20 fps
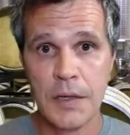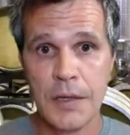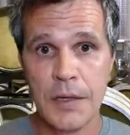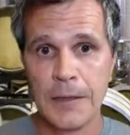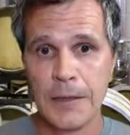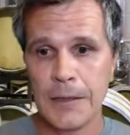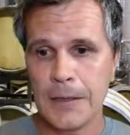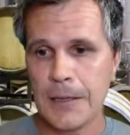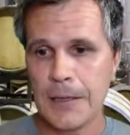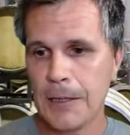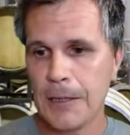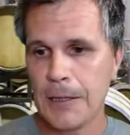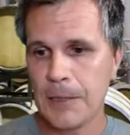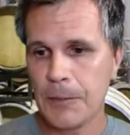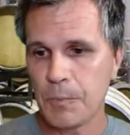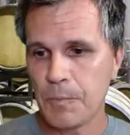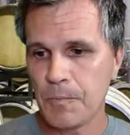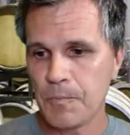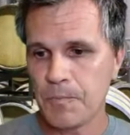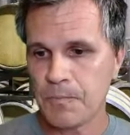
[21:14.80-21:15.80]

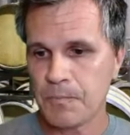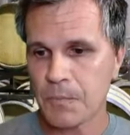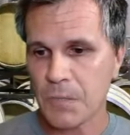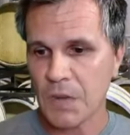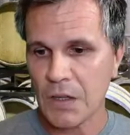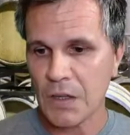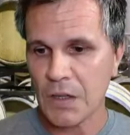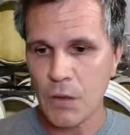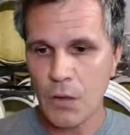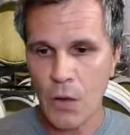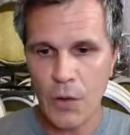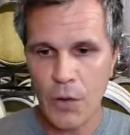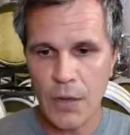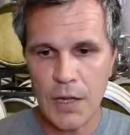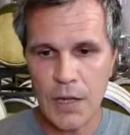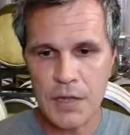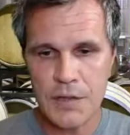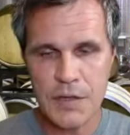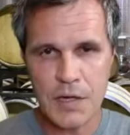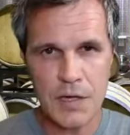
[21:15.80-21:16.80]
Um, you know,
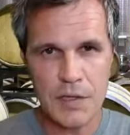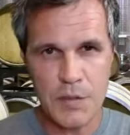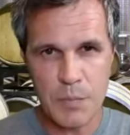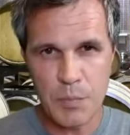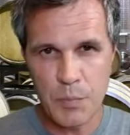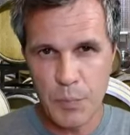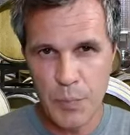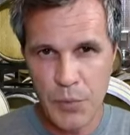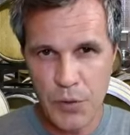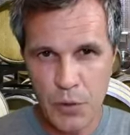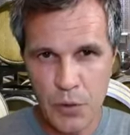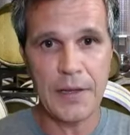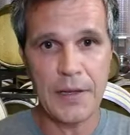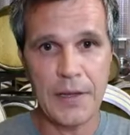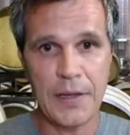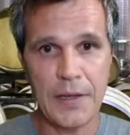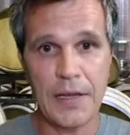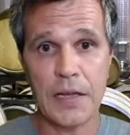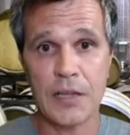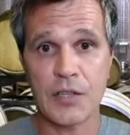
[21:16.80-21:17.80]
it's it's
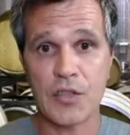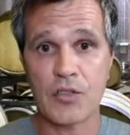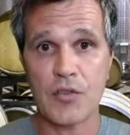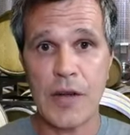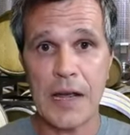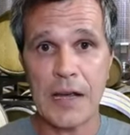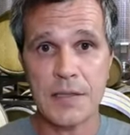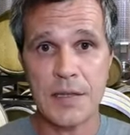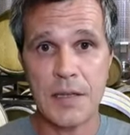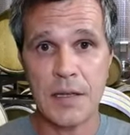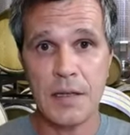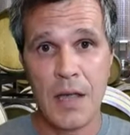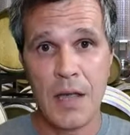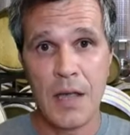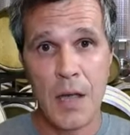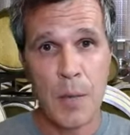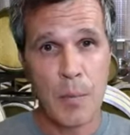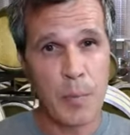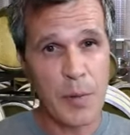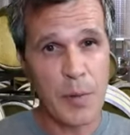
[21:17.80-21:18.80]
beautifully extracted,
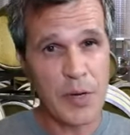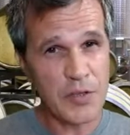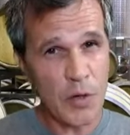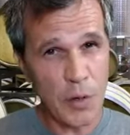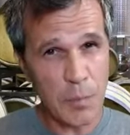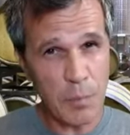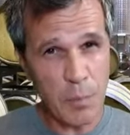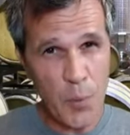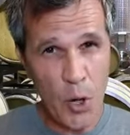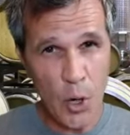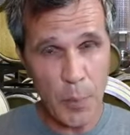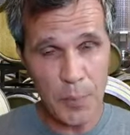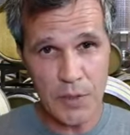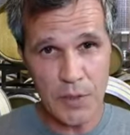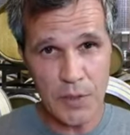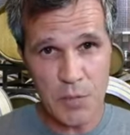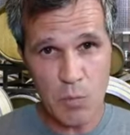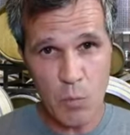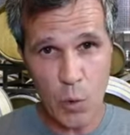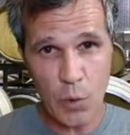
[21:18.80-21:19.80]
but it's not purple.
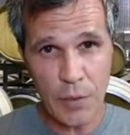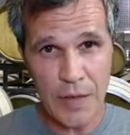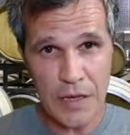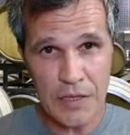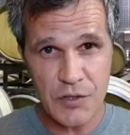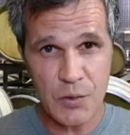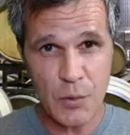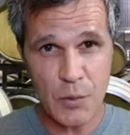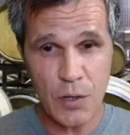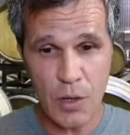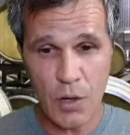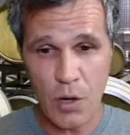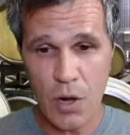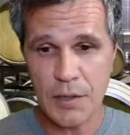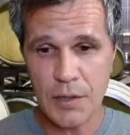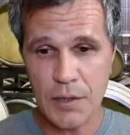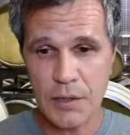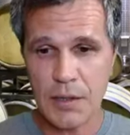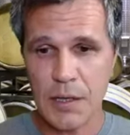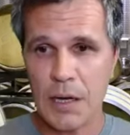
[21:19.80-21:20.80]
It's more in that sort of
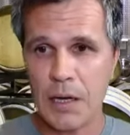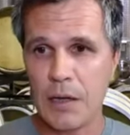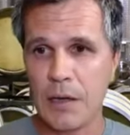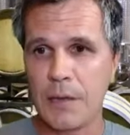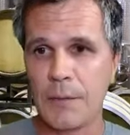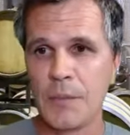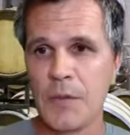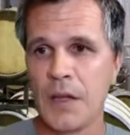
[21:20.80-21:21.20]
garnet color.